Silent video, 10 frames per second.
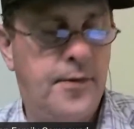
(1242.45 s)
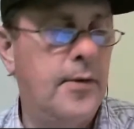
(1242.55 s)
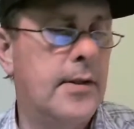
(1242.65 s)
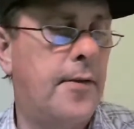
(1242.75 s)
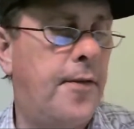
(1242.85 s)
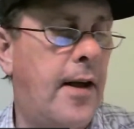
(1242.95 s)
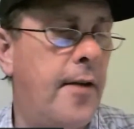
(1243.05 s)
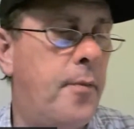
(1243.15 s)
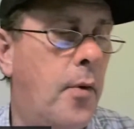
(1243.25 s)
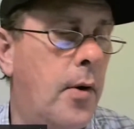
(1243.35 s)
was a
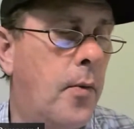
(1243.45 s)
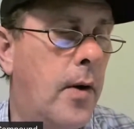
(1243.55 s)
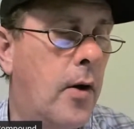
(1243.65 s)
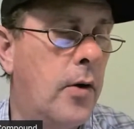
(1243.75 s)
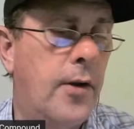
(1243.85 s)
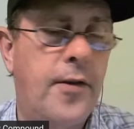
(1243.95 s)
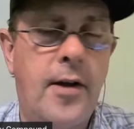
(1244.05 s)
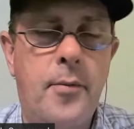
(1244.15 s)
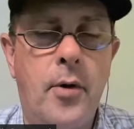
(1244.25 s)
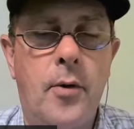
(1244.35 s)
5.1, only a
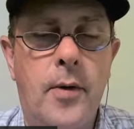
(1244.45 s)
5.1.